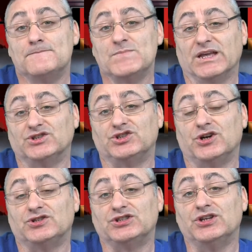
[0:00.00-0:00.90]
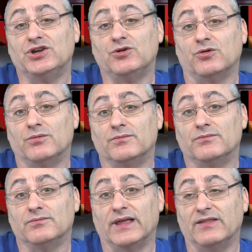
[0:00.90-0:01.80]
his church to do,
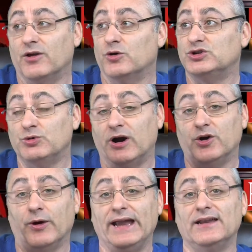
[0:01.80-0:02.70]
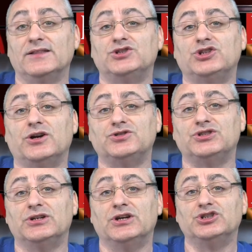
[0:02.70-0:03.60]
that those who are great in the
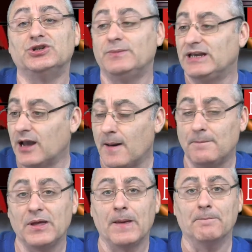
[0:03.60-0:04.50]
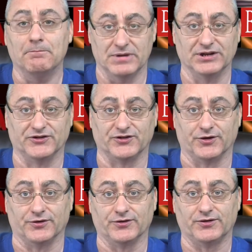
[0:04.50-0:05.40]
church should become
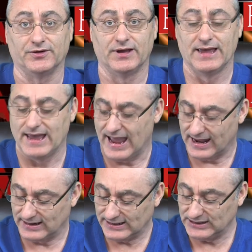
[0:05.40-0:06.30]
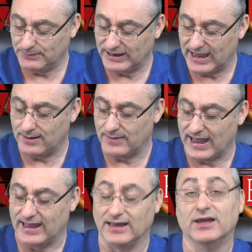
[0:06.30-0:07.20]
ministers. And he became
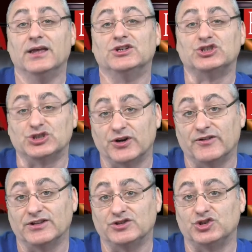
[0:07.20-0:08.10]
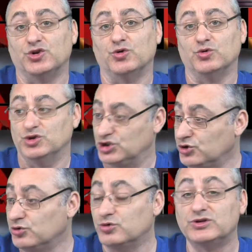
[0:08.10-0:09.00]
a servant to
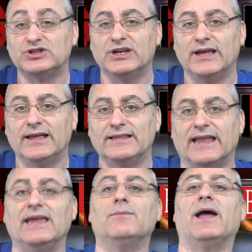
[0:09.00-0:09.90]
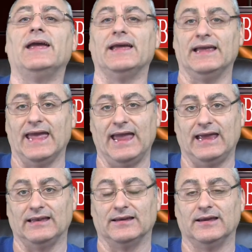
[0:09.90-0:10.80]
Jews that he might
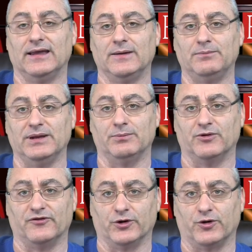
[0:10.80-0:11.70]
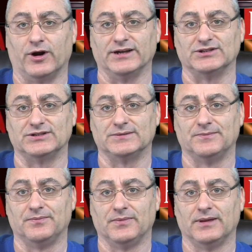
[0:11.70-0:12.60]
gain people for Christ.
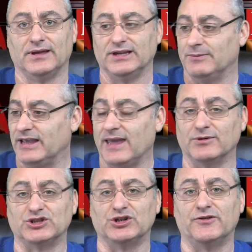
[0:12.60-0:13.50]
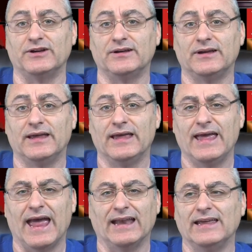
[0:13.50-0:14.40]
He became a servant,
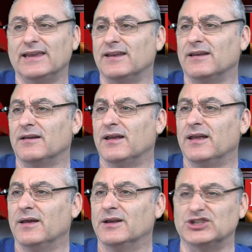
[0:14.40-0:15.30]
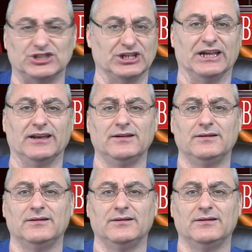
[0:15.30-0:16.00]
and he didn't sin.